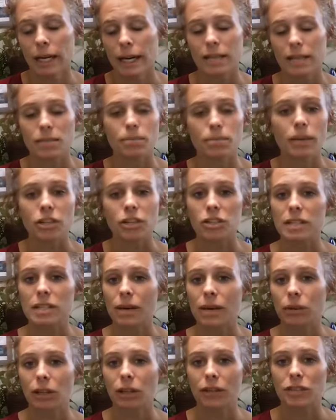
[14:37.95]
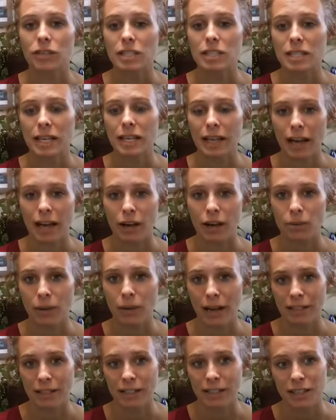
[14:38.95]
As much as I would love to say
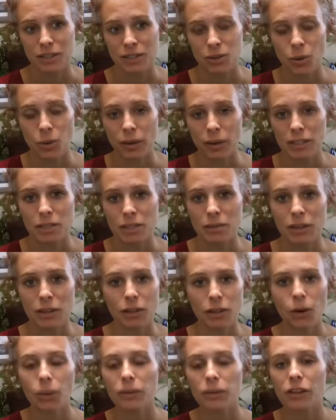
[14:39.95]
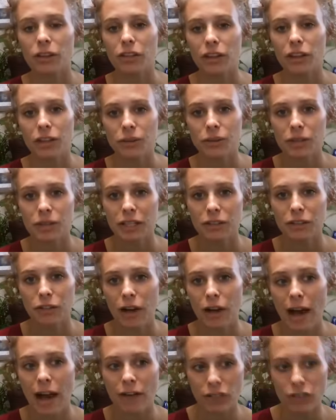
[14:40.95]
chiropractic is going to be the only thing you need
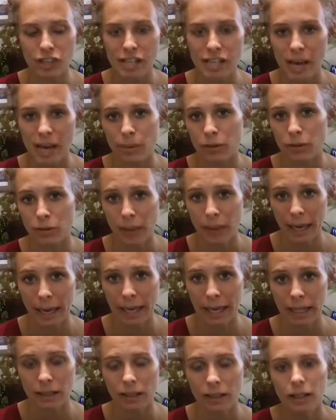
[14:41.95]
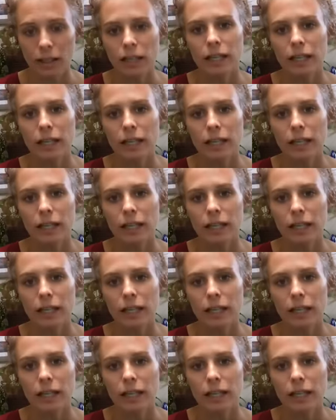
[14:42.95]
for every type of pain,